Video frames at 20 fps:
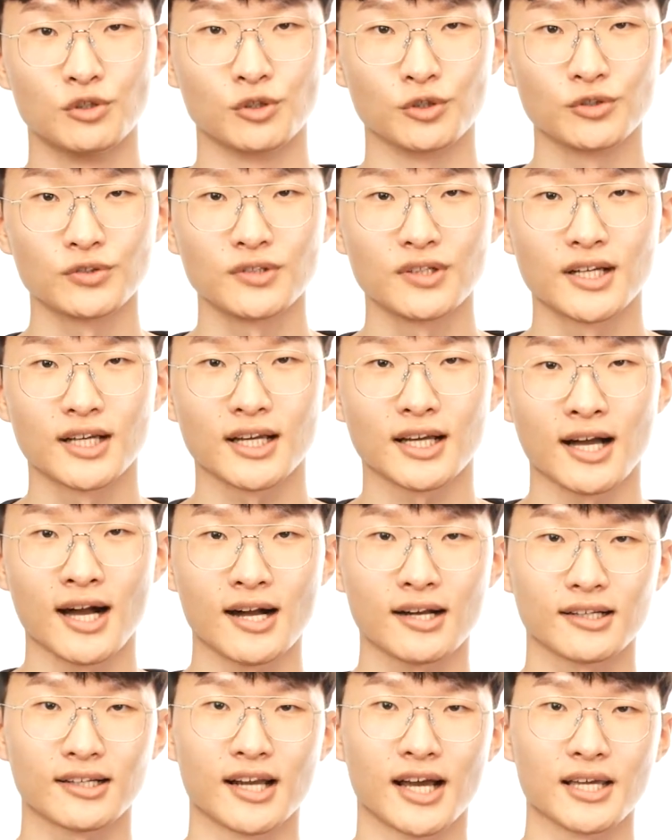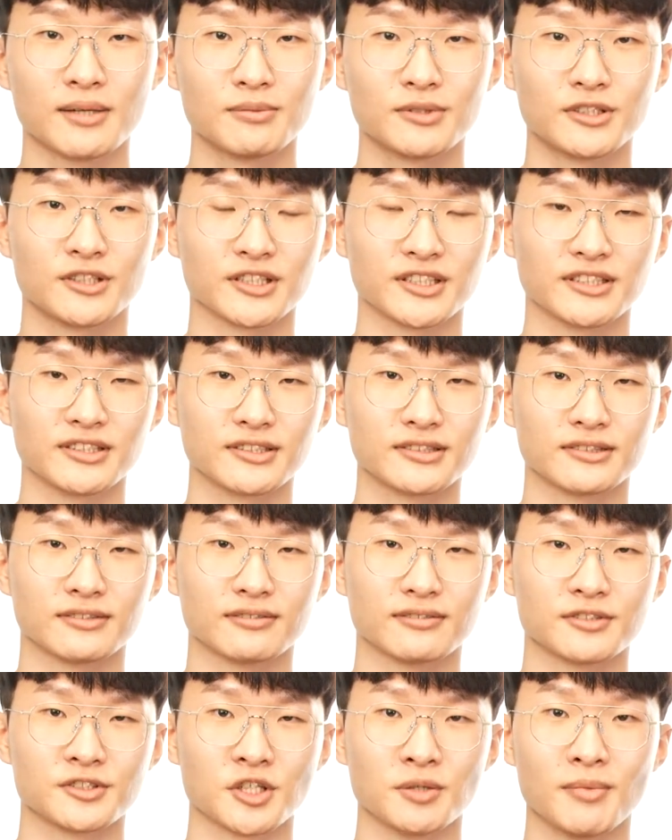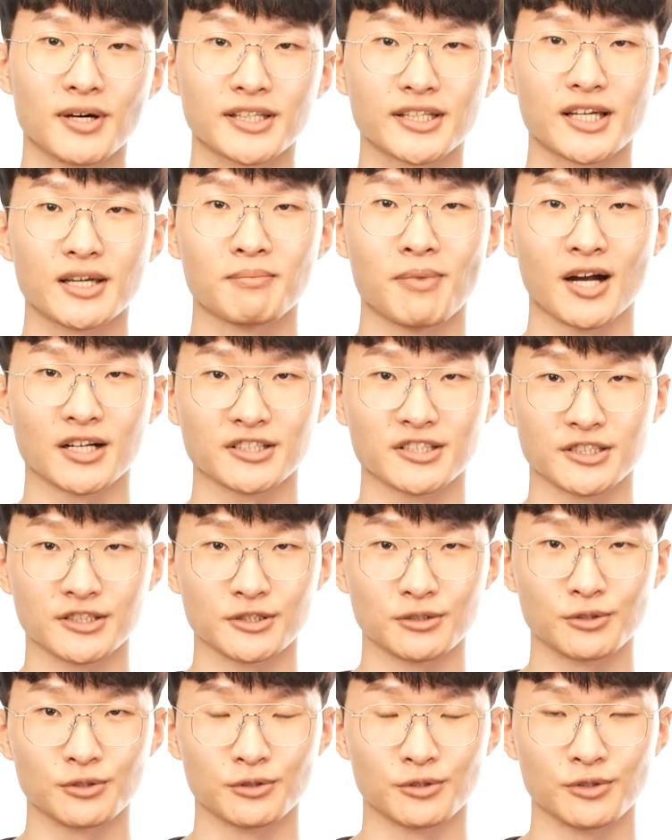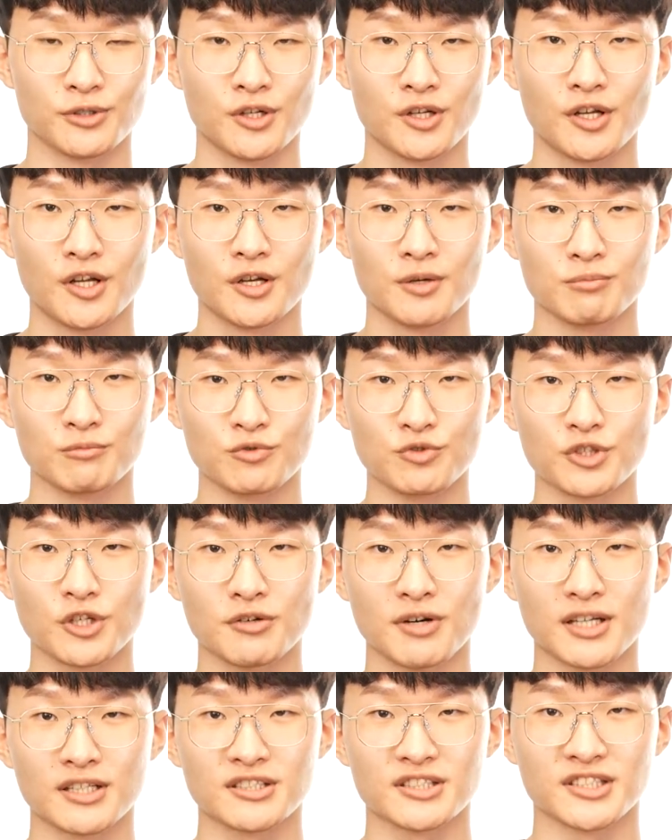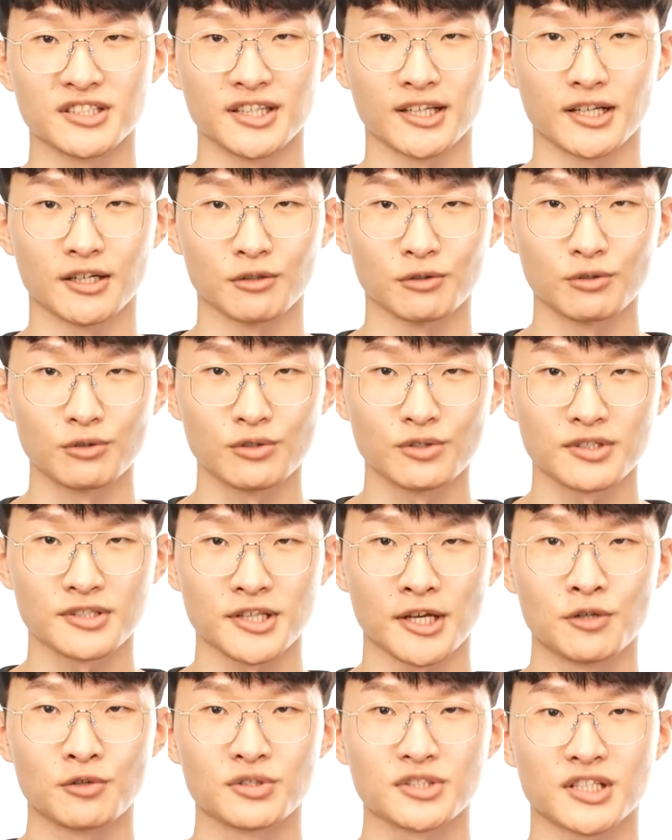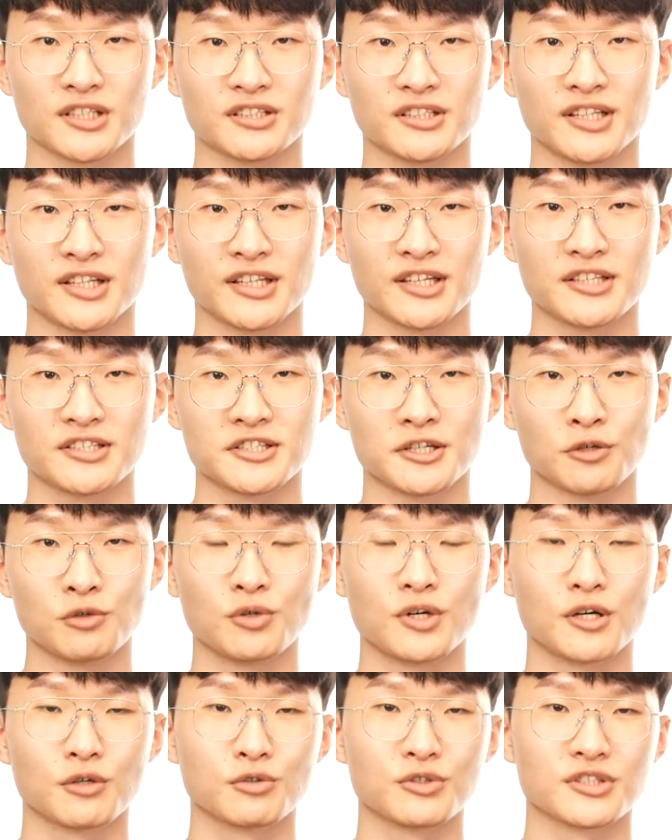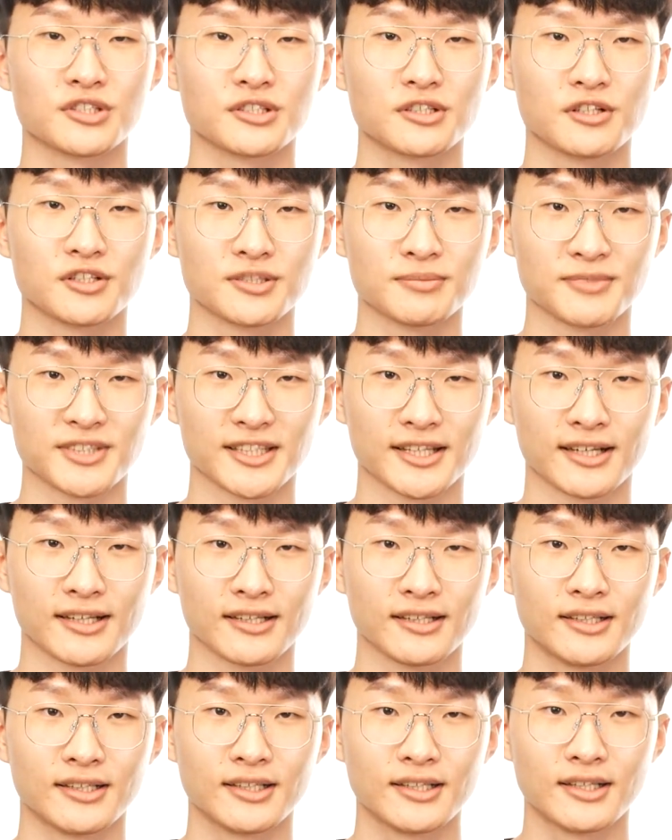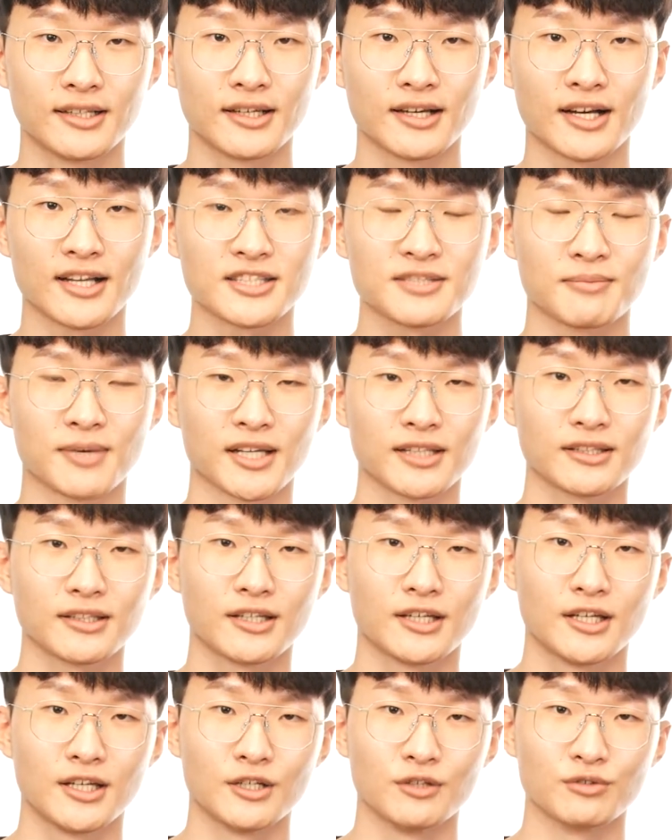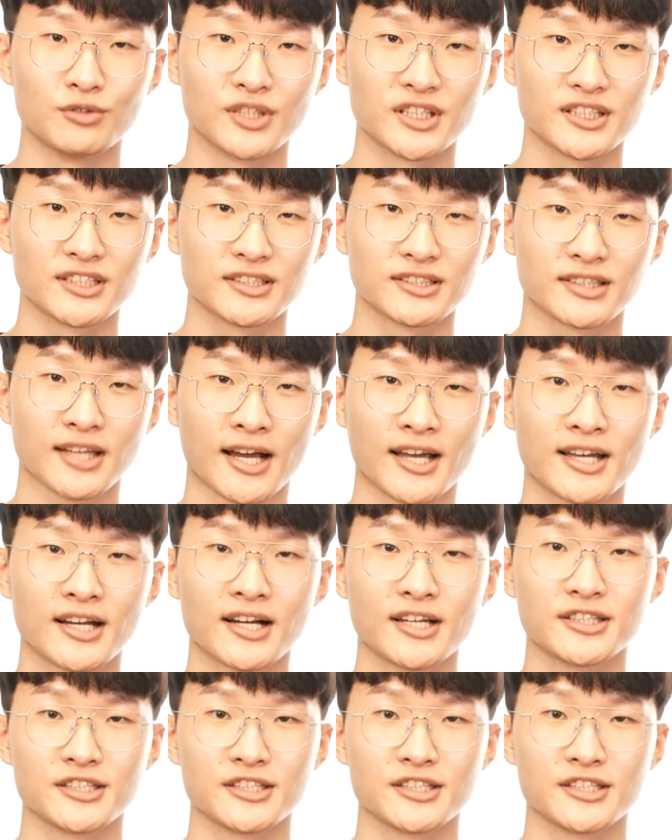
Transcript: Of course, each library has its own system of documentation and document distribution to its users. And at the same time,